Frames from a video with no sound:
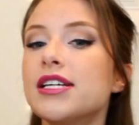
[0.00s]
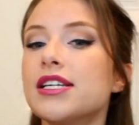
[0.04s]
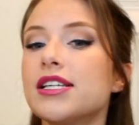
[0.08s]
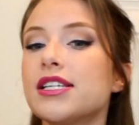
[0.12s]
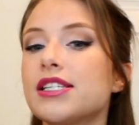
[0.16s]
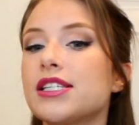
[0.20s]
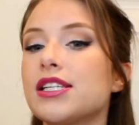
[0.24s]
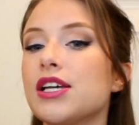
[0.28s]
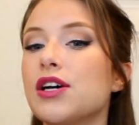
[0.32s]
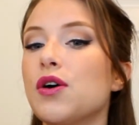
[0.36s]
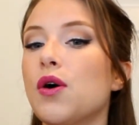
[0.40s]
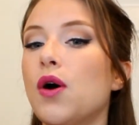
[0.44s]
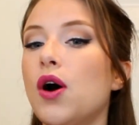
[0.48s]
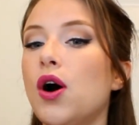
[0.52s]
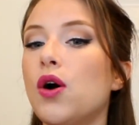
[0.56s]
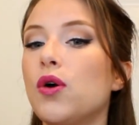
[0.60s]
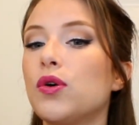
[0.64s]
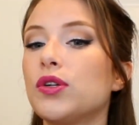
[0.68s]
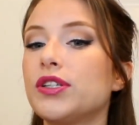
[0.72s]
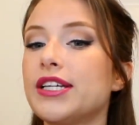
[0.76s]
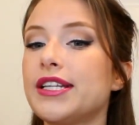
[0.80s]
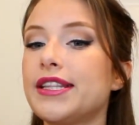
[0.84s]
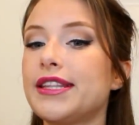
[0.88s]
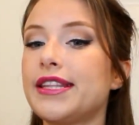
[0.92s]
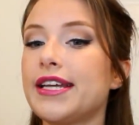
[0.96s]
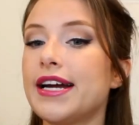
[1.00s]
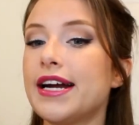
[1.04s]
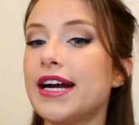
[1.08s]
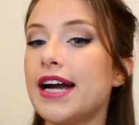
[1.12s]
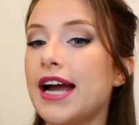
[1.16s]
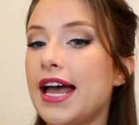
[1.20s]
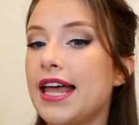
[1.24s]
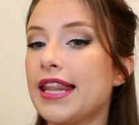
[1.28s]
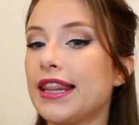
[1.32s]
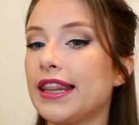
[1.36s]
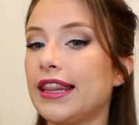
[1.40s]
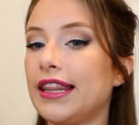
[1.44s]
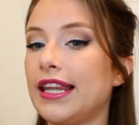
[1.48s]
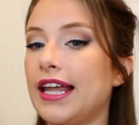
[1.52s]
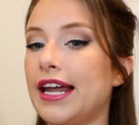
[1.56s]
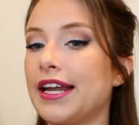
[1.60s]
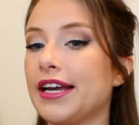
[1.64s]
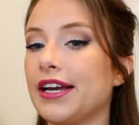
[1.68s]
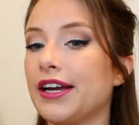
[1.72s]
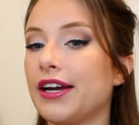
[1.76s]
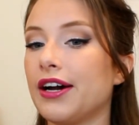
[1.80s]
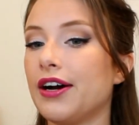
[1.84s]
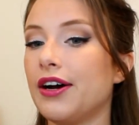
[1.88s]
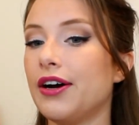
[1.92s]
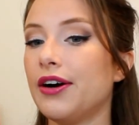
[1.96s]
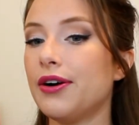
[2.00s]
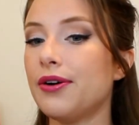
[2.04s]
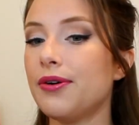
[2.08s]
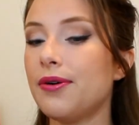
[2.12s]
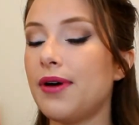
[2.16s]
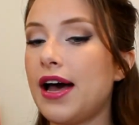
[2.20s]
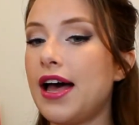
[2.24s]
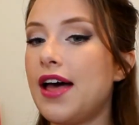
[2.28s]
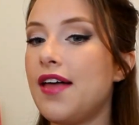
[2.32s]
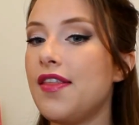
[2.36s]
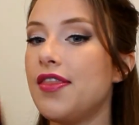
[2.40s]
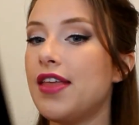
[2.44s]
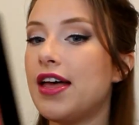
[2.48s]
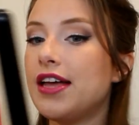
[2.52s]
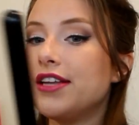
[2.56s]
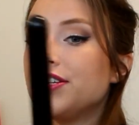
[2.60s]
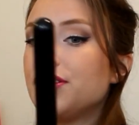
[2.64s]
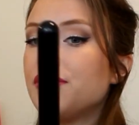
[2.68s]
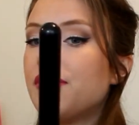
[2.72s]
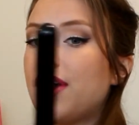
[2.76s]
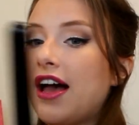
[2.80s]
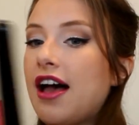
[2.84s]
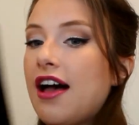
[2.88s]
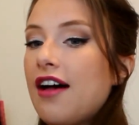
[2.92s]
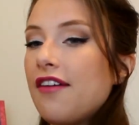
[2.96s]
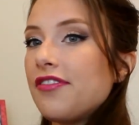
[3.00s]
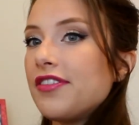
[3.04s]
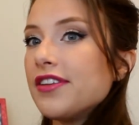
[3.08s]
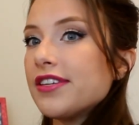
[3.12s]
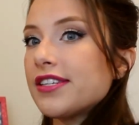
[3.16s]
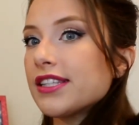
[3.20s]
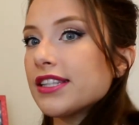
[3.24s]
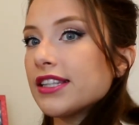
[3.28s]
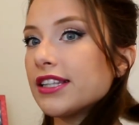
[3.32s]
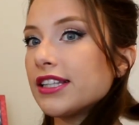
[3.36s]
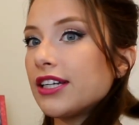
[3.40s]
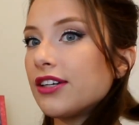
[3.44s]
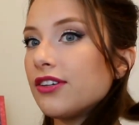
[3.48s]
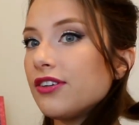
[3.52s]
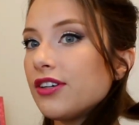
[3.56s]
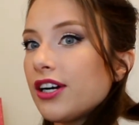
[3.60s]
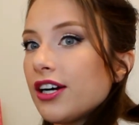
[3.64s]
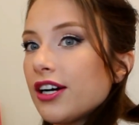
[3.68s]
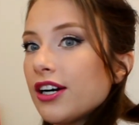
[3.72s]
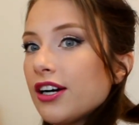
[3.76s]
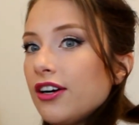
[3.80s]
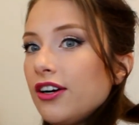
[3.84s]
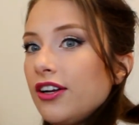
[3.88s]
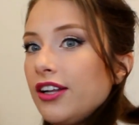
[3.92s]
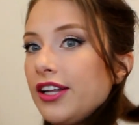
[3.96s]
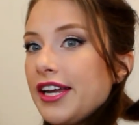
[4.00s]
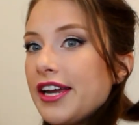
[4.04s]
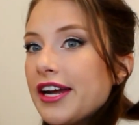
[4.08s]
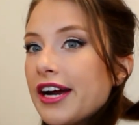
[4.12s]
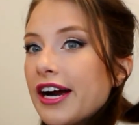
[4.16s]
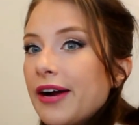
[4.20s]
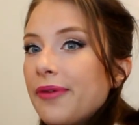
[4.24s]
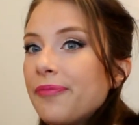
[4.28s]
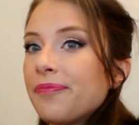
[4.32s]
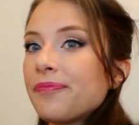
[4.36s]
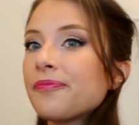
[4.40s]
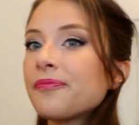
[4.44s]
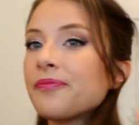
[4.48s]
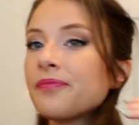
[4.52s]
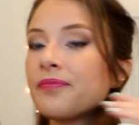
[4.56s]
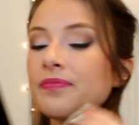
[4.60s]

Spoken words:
So hold it there and let it go, and then you have this little curl here.